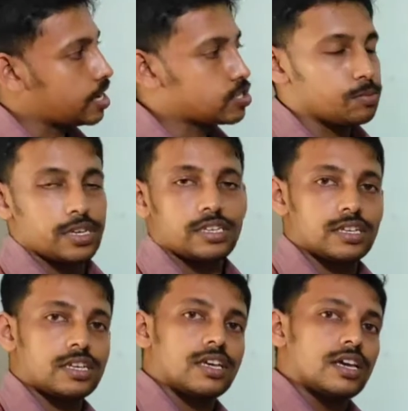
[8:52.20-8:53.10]
exhibit
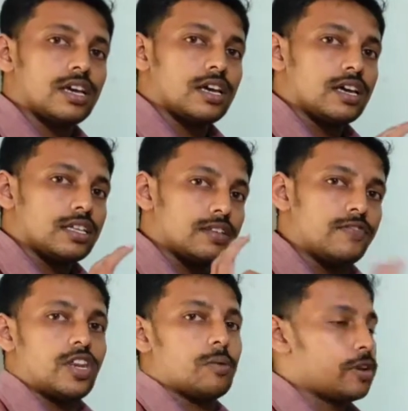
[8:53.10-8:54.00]
the
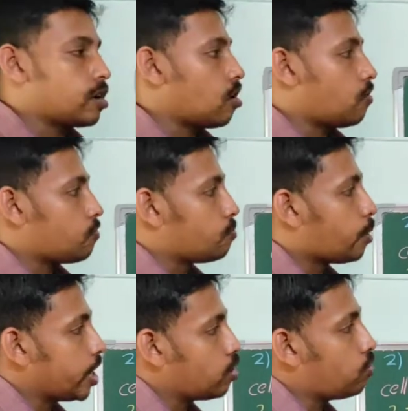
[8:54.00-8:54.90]
phenomenon of
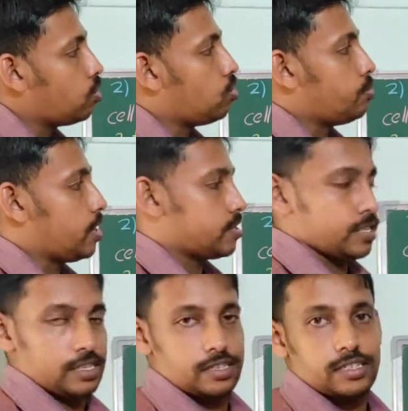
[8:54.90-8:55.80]

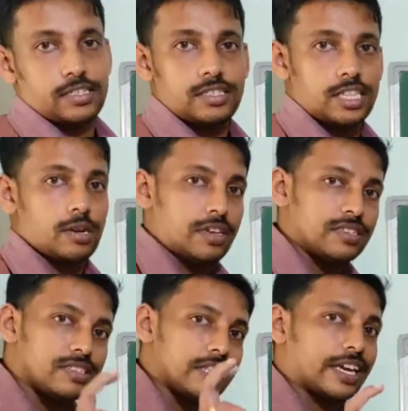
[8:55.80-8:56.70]
bioluminescence. That means they